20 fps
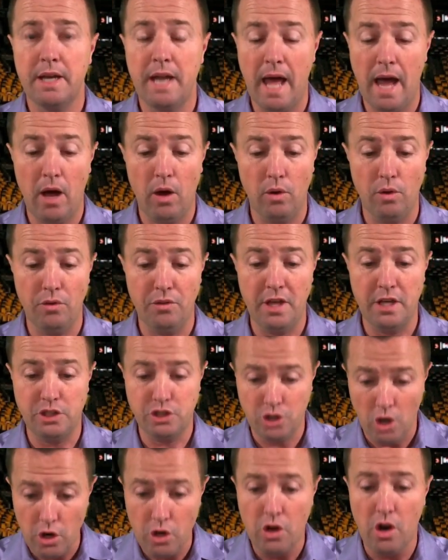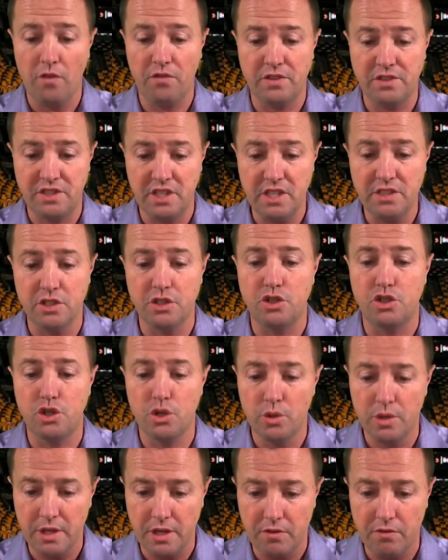Now, they started off the season
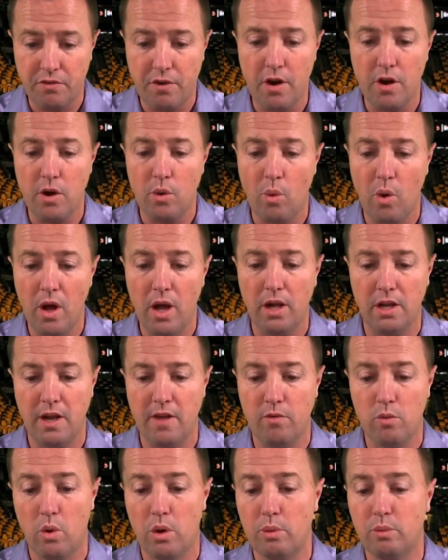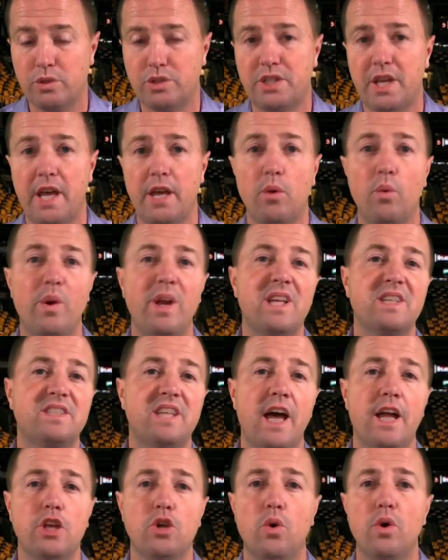shooting it very well, and everyone was saying, when is
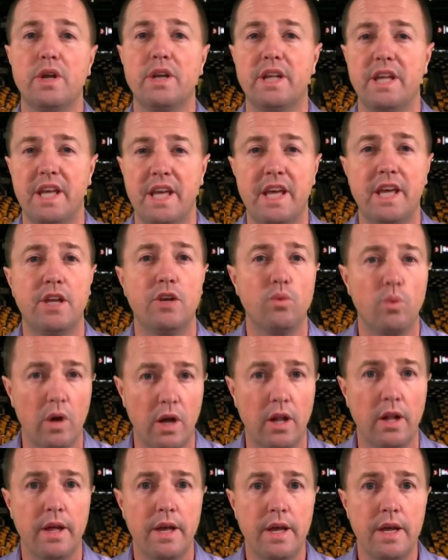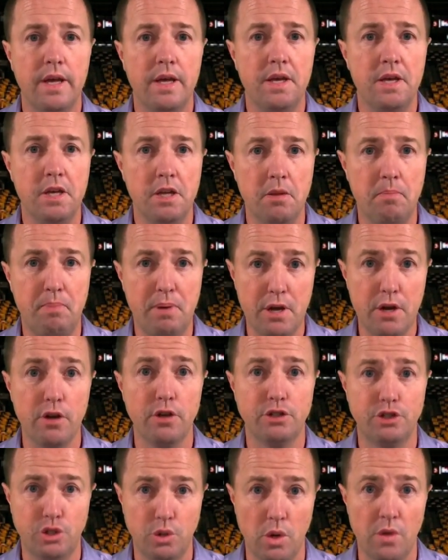that going to end? Well, it
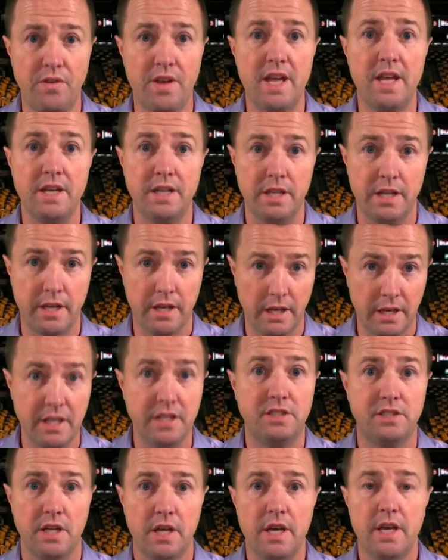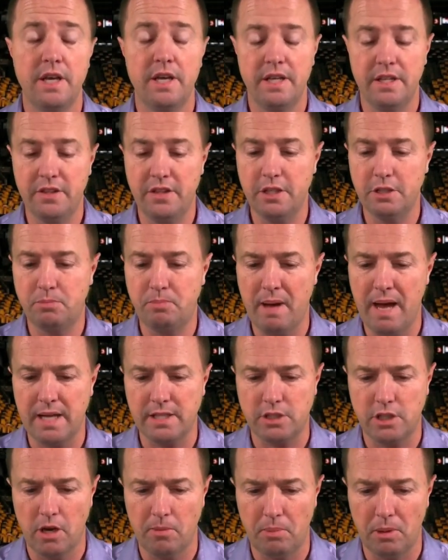appears to have ended, at least in these
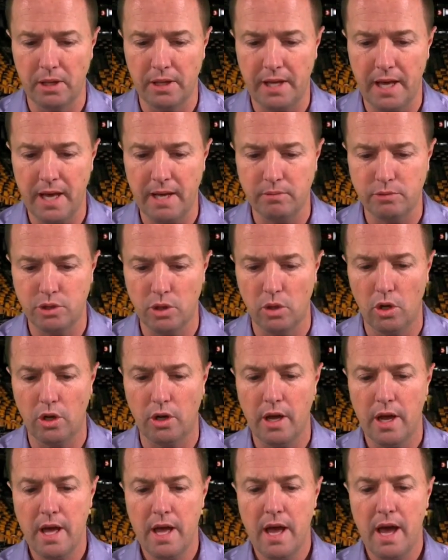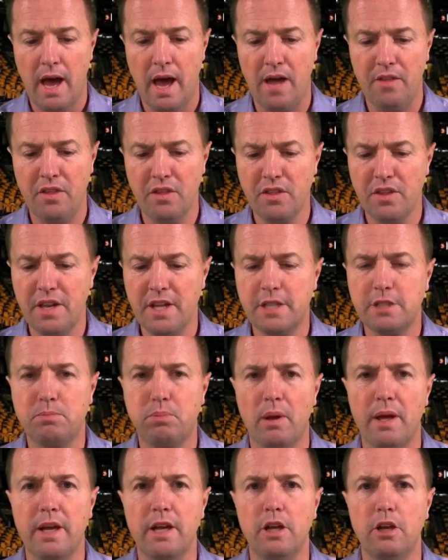past couple of games. So look, I think the Knicks
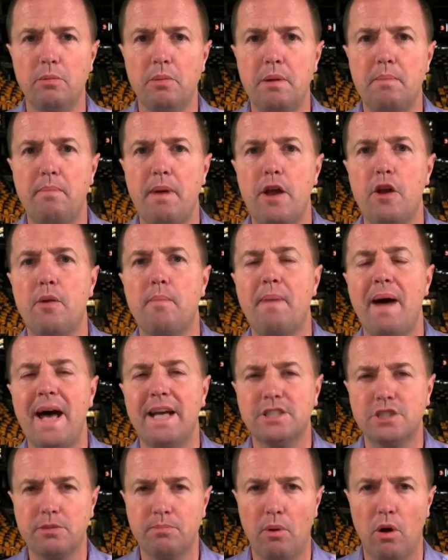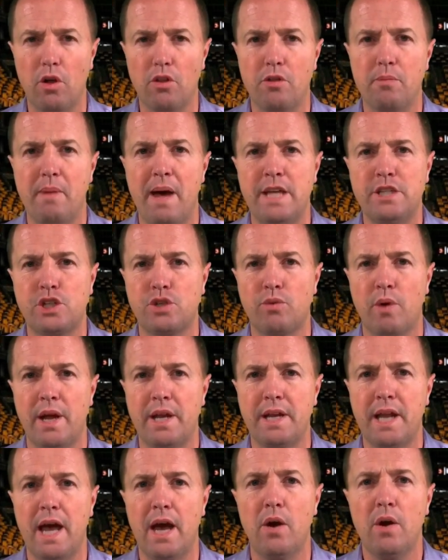playing a little bit better basketball in the Magic
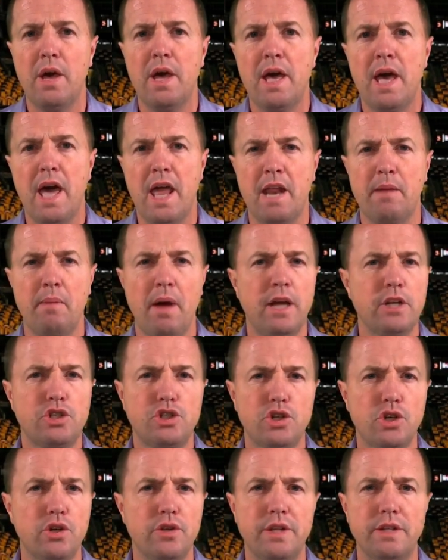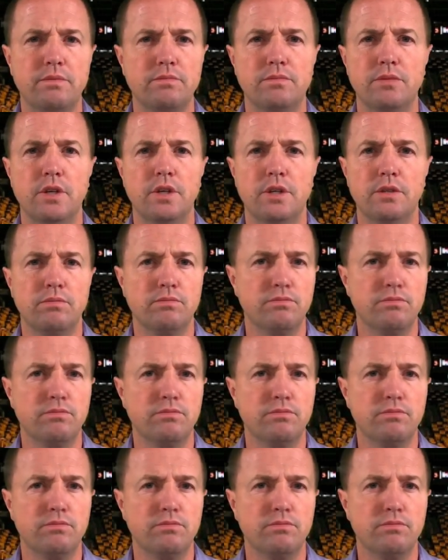right now, and I'm not sure that